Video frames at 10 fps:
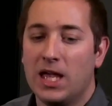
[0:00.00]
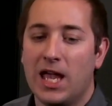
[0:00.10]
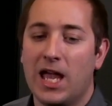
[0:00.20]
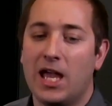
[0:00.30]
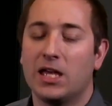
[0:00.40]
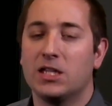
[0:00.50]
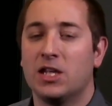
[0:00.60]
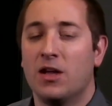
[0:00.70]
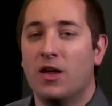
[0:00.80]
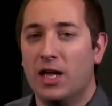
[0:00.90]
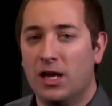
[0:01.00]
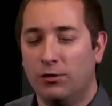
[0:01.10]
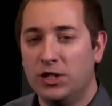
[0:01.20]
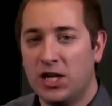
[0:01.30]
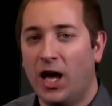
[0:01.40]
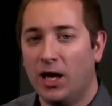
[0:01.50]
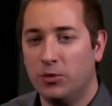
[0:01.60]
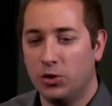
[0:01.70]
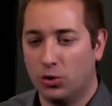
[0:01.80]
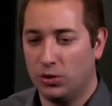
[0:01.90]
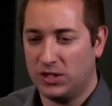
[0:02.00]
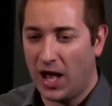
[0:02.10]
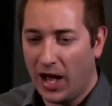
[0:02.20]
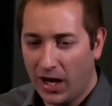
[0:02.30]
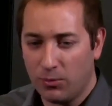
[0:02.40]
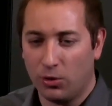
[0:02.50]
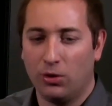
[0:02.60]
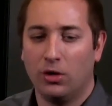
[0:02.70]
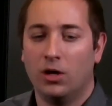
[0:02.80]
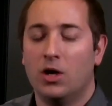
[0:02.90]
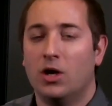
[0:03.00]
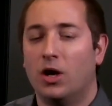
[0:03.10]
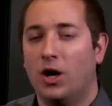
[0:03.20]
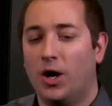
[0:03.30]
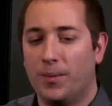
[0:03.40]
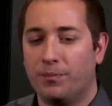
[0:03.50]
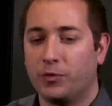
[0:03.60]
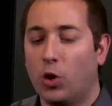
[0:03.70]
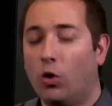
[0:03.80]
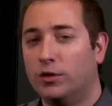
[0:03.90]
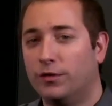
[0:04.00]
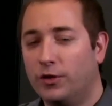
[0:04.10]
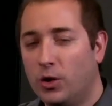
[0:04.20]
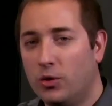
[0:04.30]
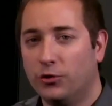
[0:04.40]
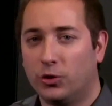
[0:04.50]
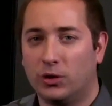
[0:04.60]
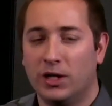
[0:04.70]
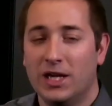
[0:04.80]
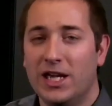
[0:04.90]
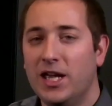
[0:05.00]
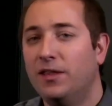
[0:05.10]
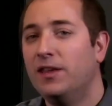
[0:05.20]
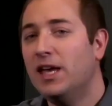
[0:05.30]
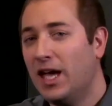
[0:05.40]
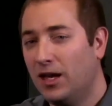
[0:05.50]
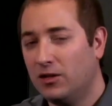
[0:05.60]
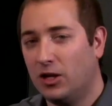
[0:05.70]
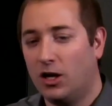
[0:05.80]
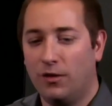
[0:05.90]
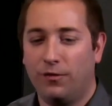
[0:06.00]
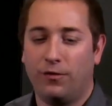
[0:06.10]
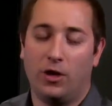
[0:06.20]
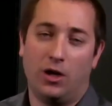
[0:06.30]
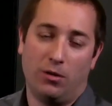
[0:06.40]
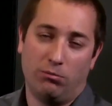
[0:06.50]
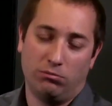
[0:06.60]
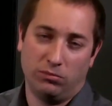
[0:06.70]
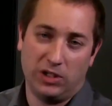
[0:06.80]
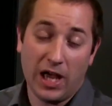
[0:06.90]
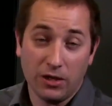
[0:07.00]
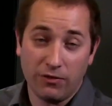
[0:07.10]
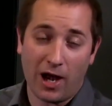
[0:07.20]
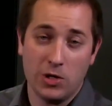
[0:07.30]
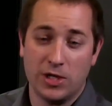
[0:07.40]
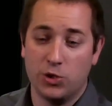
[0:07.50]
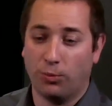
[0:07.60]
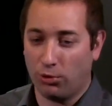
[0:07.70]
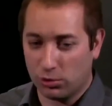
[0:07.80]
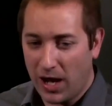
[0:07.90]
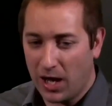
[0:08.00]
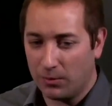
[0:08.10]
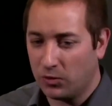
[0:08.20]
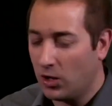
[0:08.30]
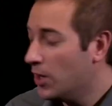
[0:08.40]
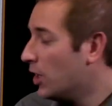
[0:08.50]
And every time your timer overflows or hit the end of the end value that you programmed,